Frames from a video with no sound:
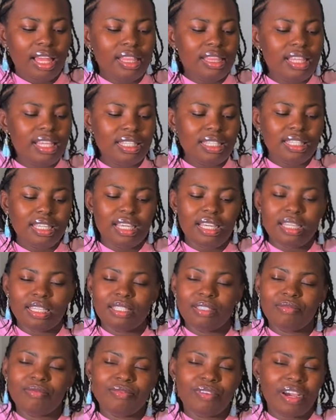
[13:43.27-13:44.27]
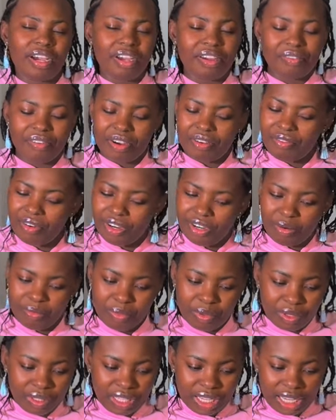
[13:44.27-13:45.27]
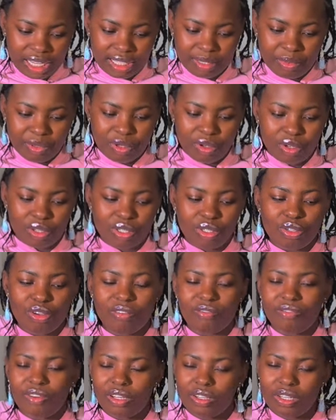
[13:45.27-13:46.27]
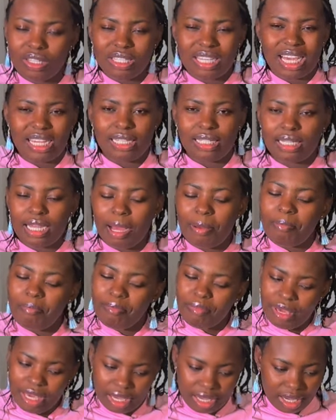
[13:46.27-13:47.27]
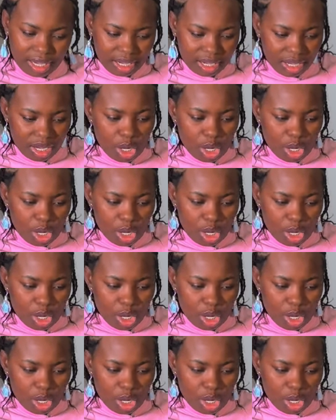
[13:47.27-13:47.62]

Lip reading: This is very, very, very important because your vendors can either make